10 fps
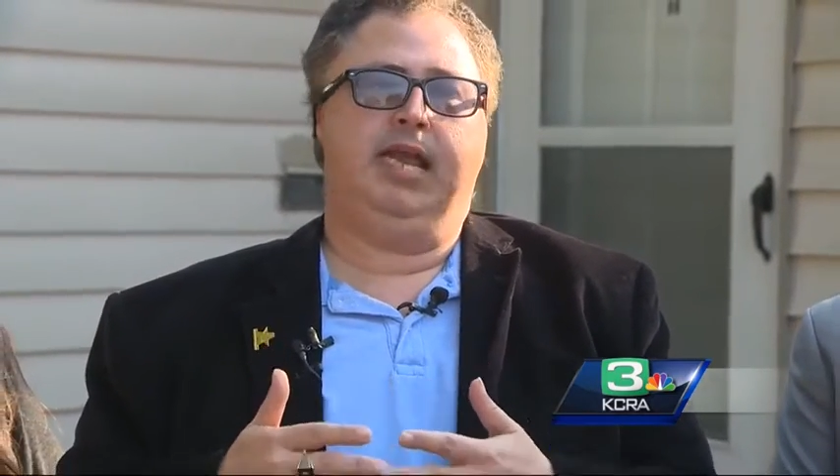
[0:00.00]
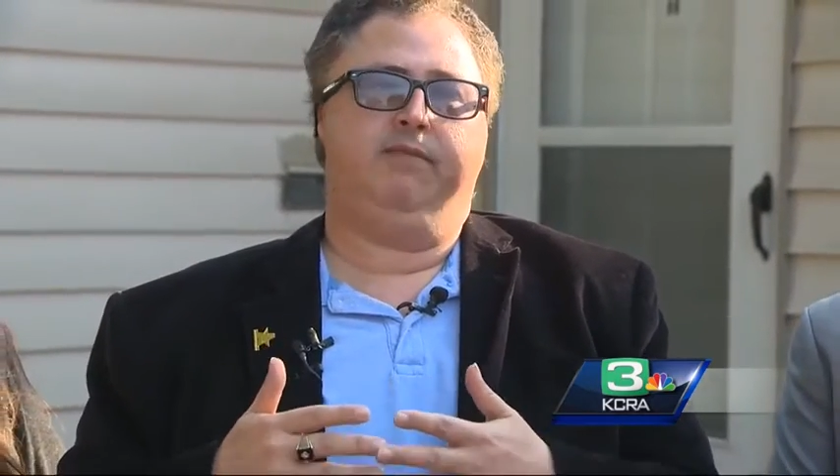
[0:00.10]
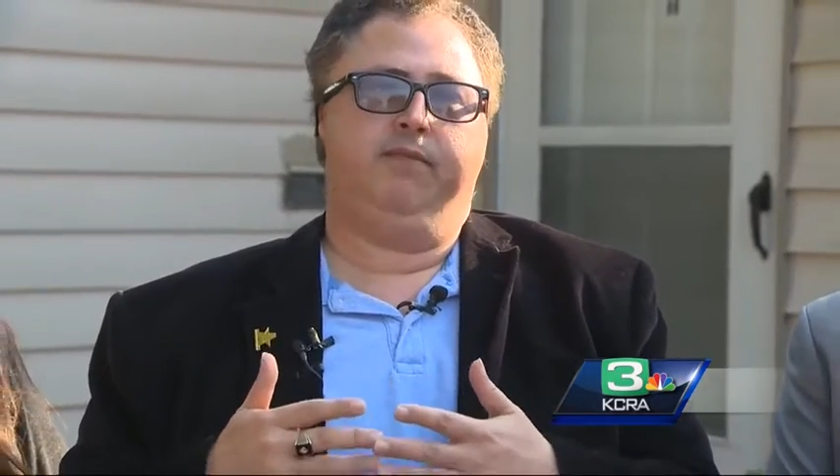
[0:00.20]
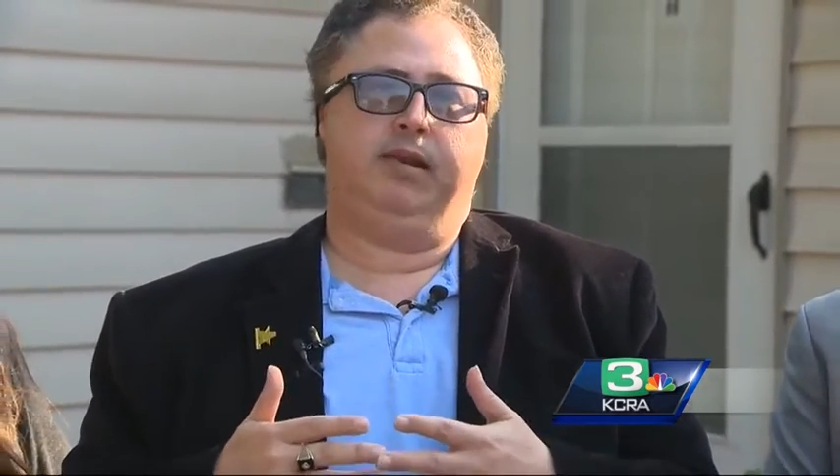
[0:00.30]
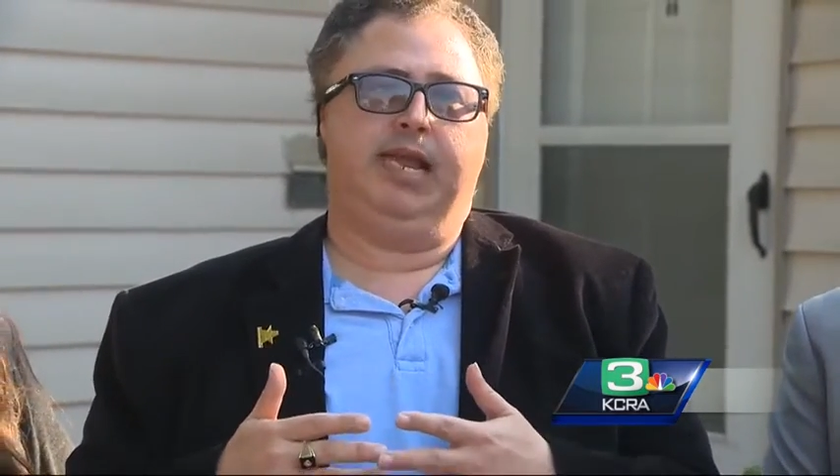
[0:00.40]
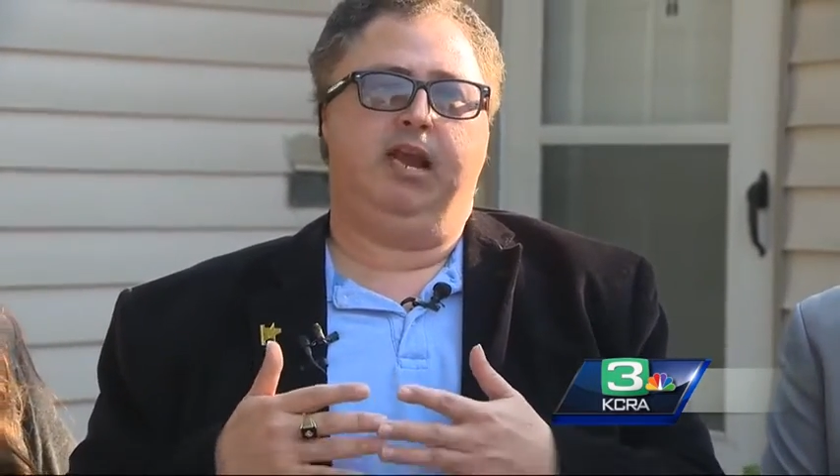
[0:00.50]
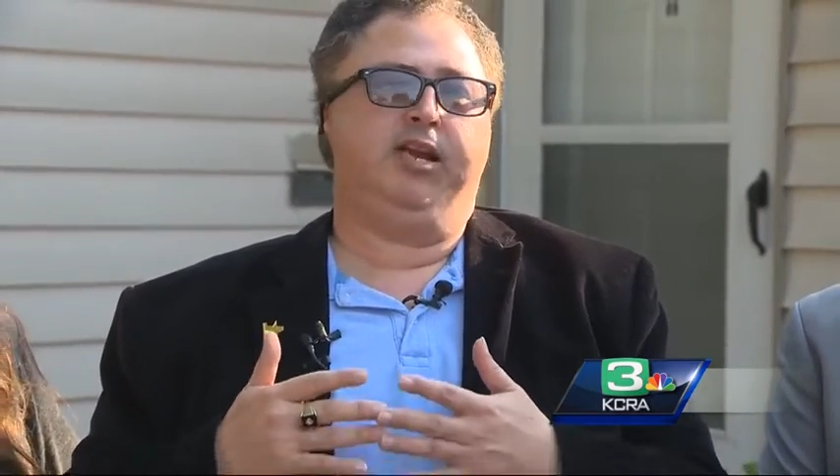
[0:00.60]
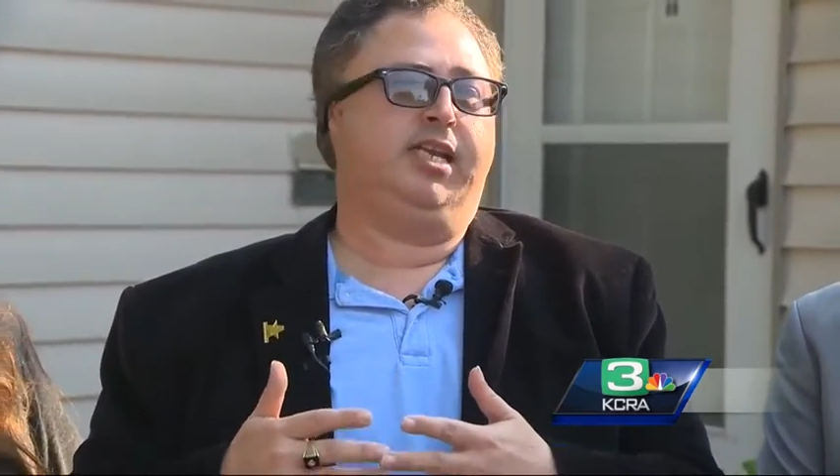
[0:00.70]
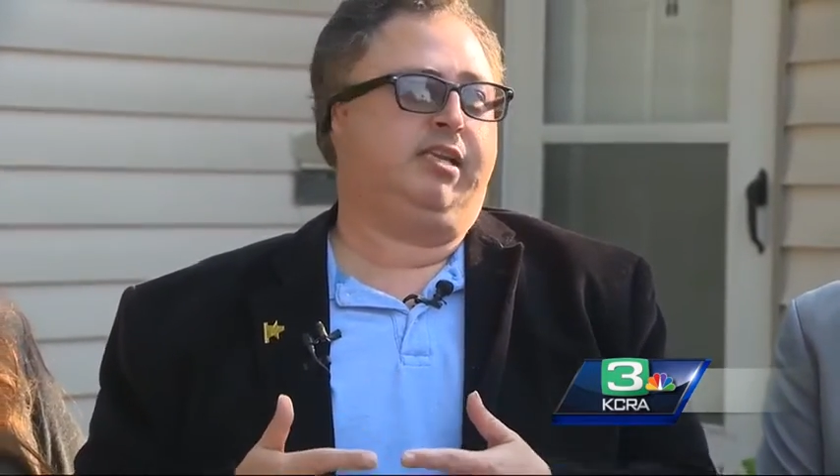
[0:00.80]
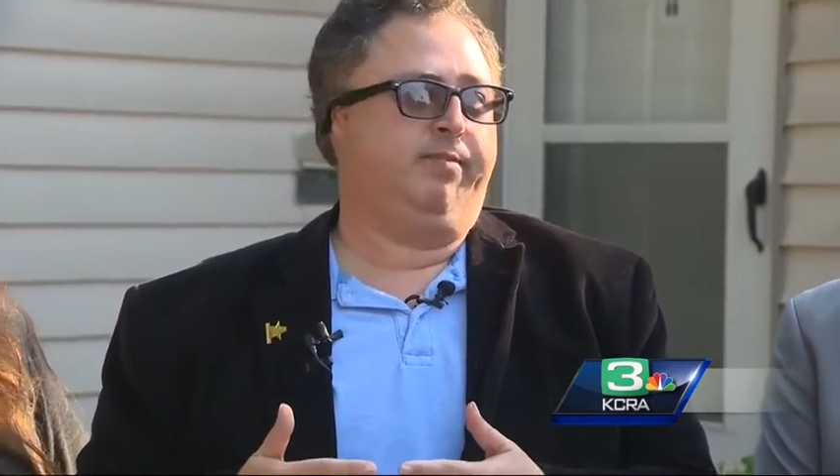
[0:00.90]
less that
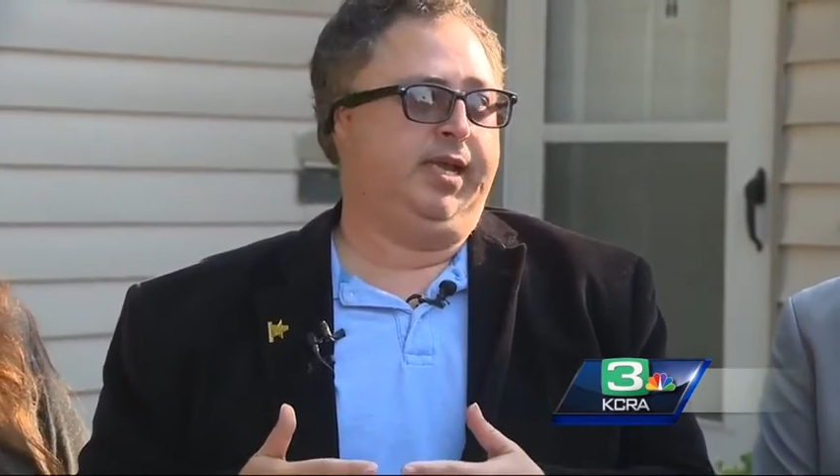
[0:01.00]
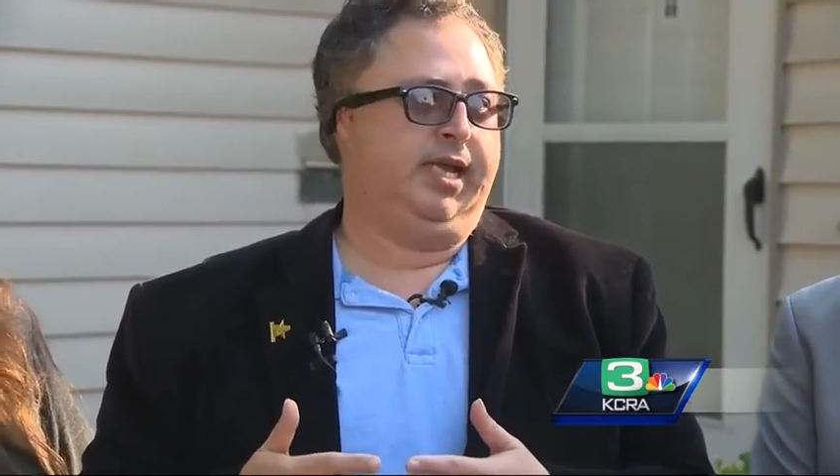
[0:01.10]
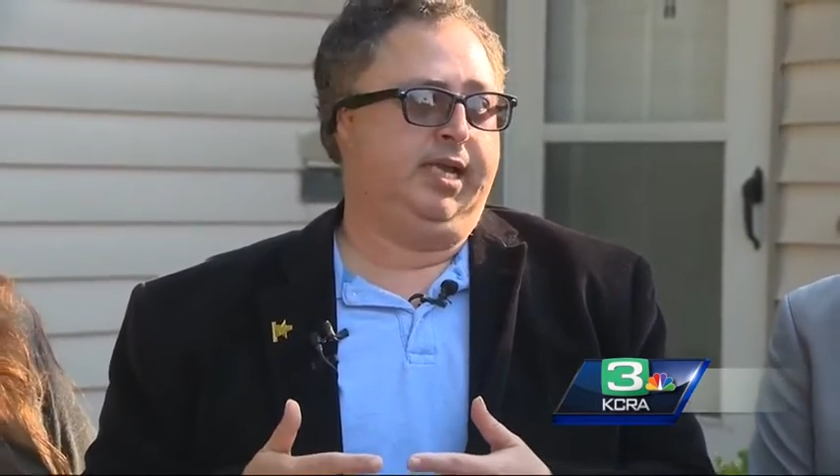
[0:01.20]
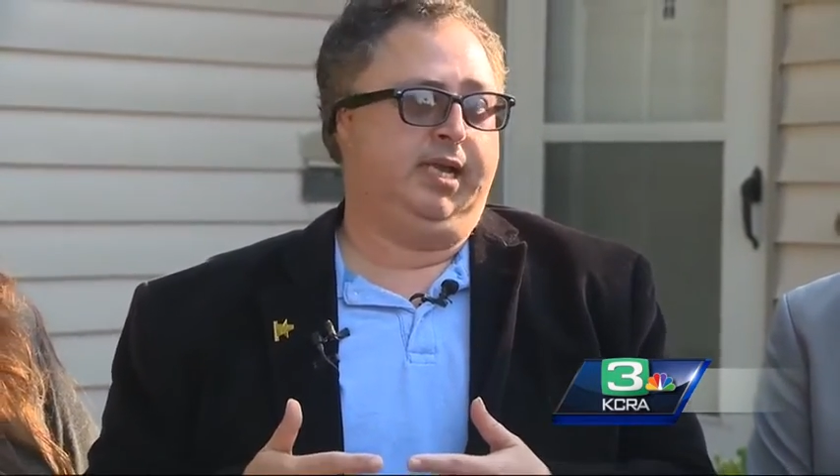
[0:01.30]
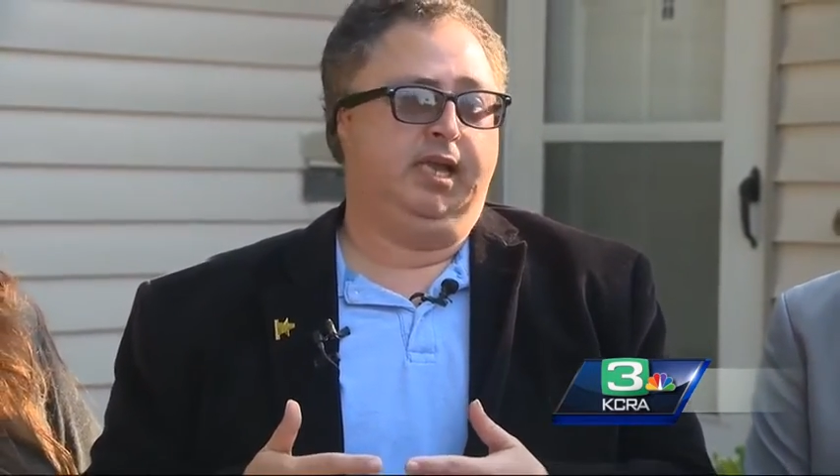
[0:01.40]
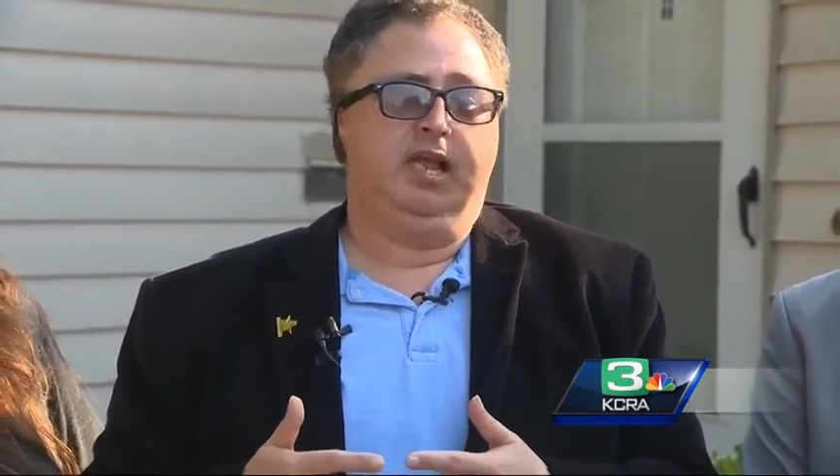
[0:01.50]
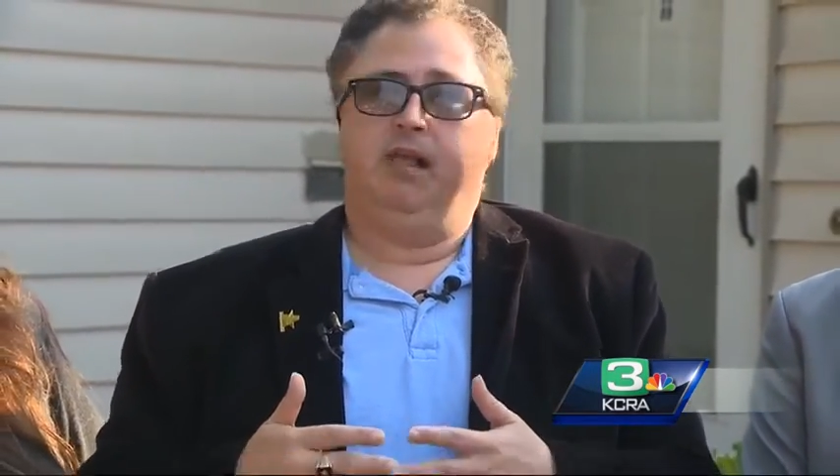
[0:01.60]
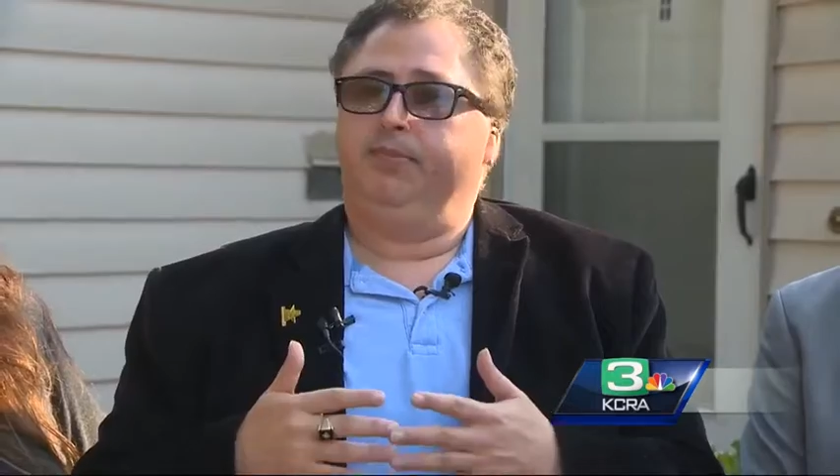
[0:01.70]
are disabilities.